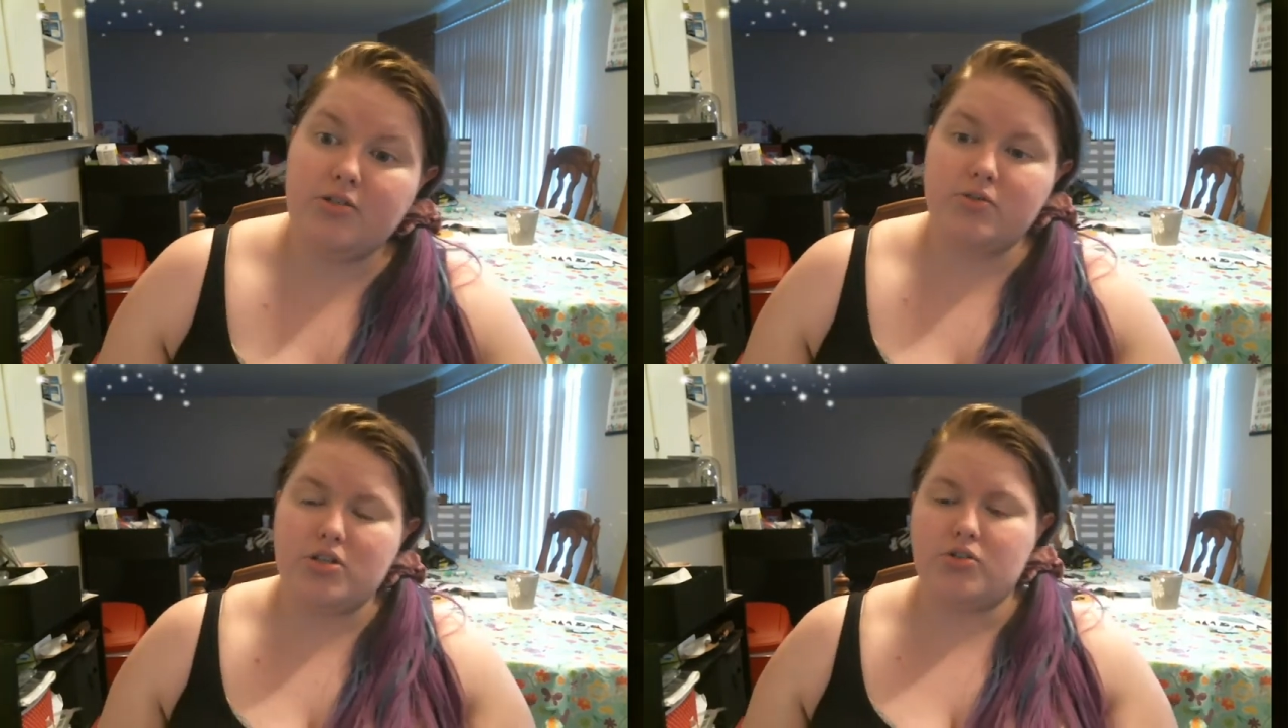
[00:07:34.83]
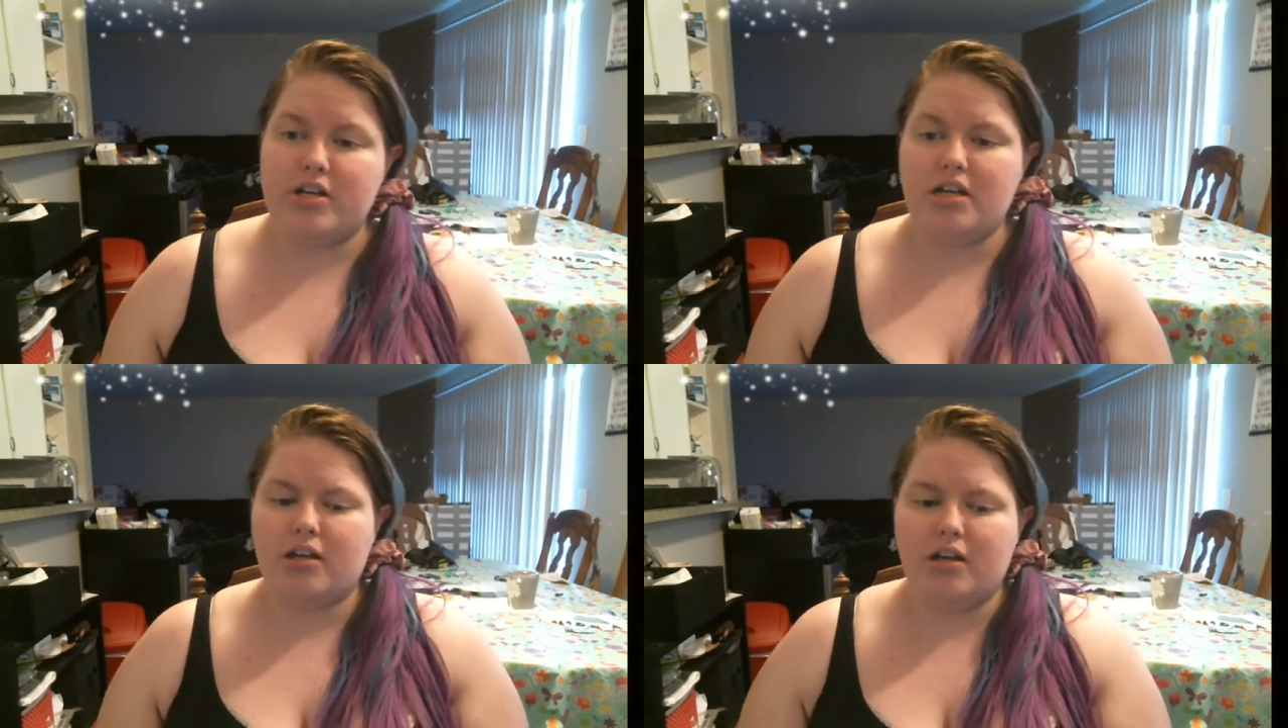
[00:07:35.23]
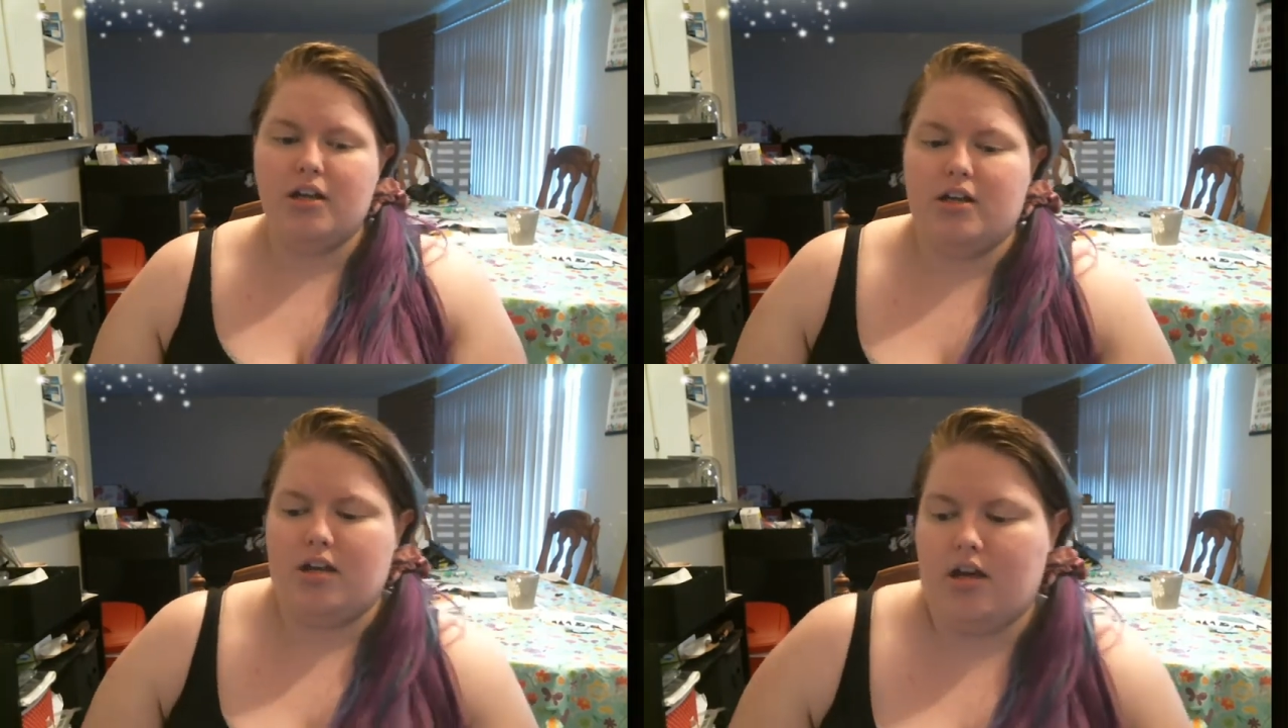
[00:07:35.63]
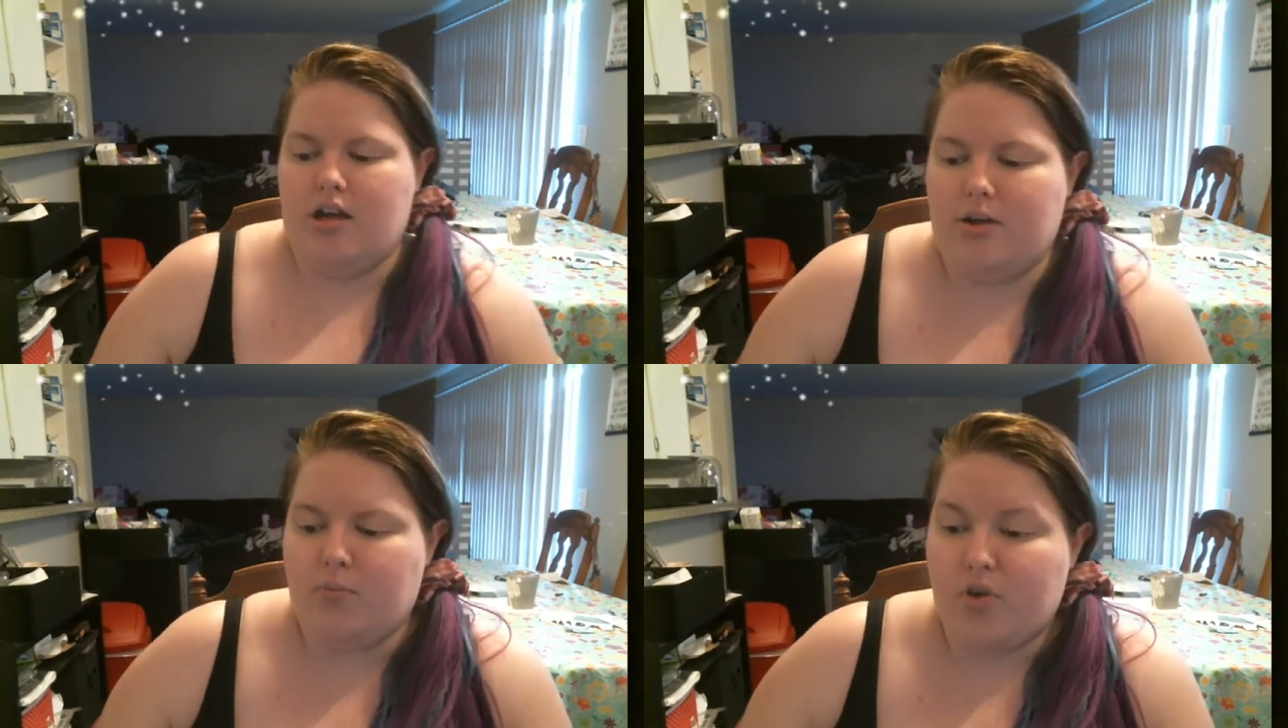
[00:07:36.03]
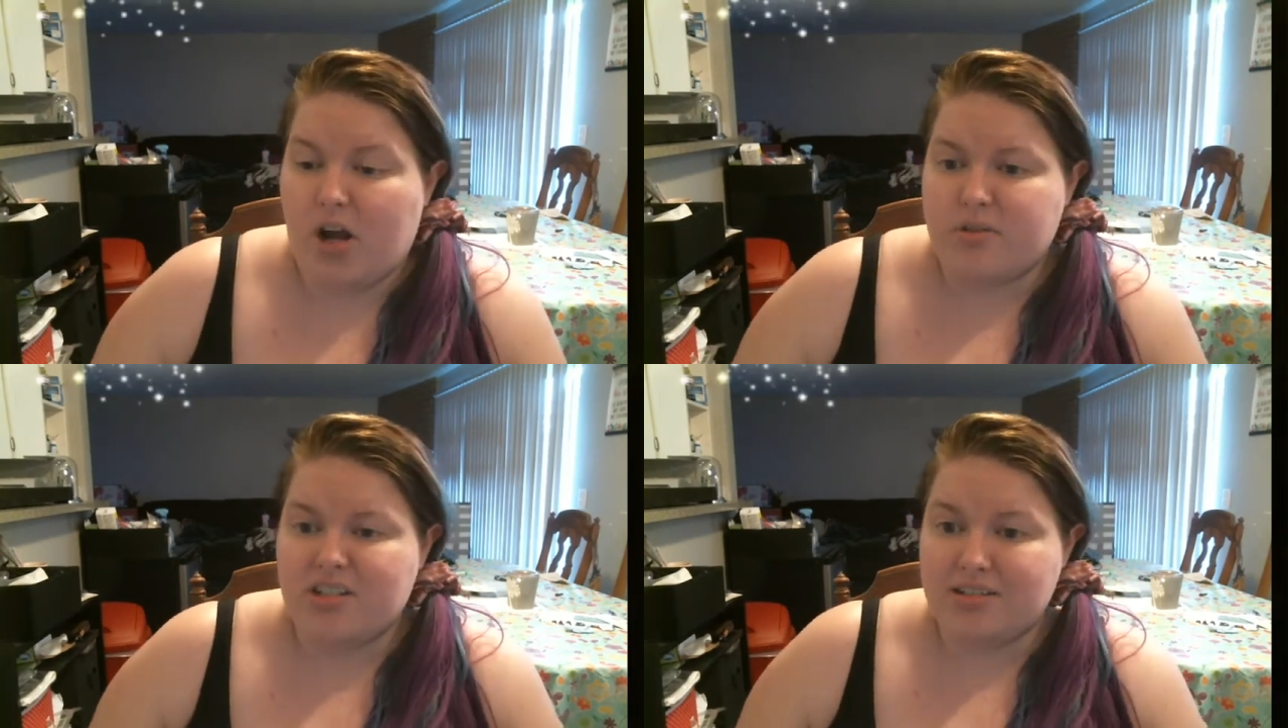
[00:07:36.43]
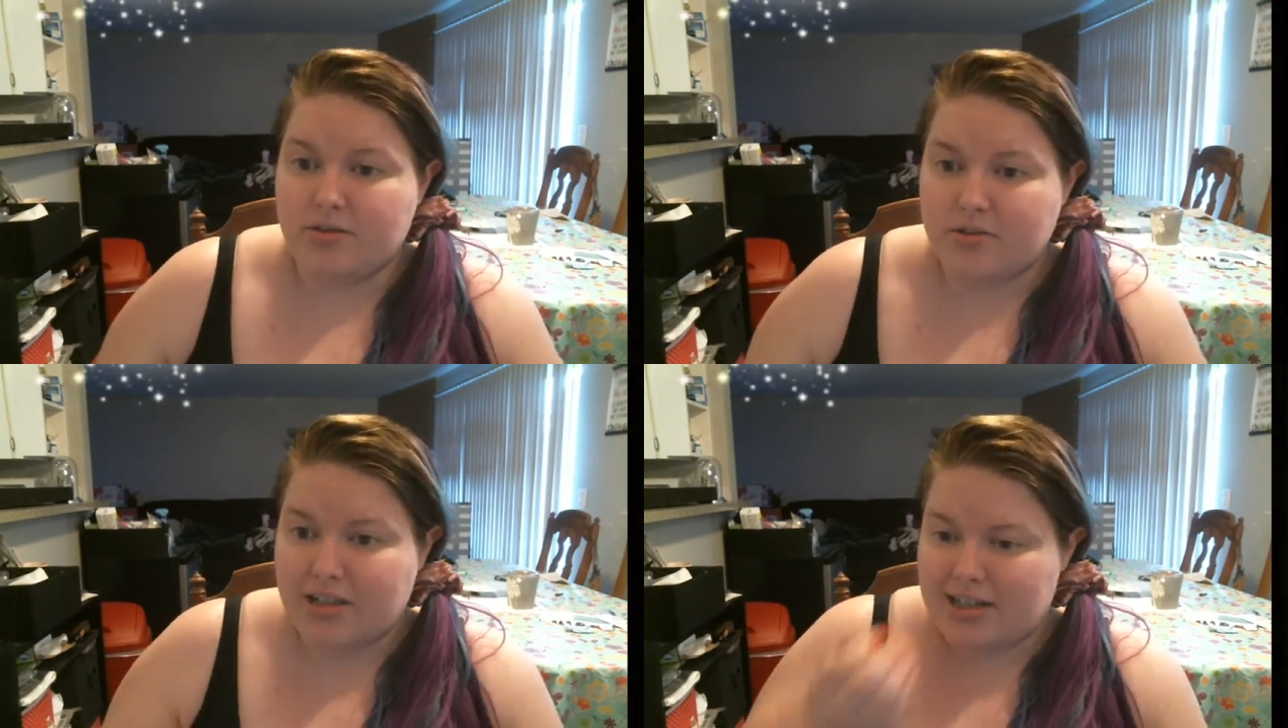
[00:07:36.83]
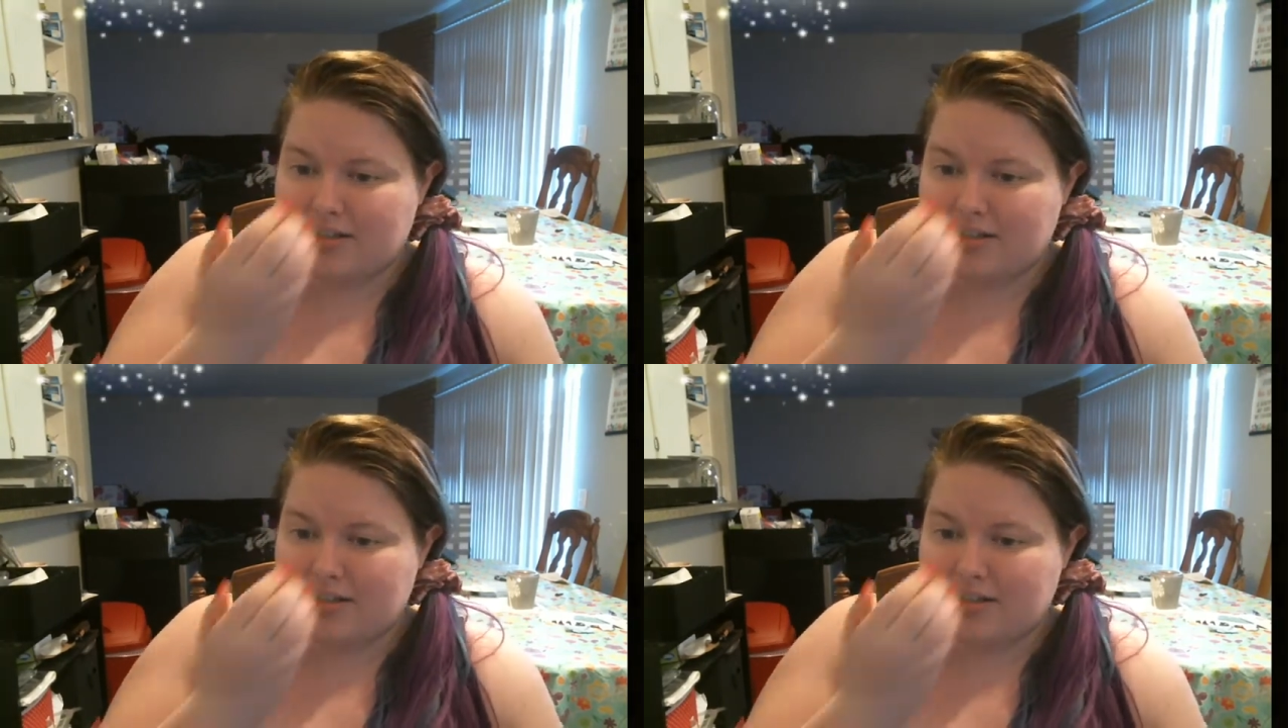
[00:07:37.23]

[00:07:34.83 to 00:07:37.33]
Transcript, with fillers: used to drink when I was a little kid.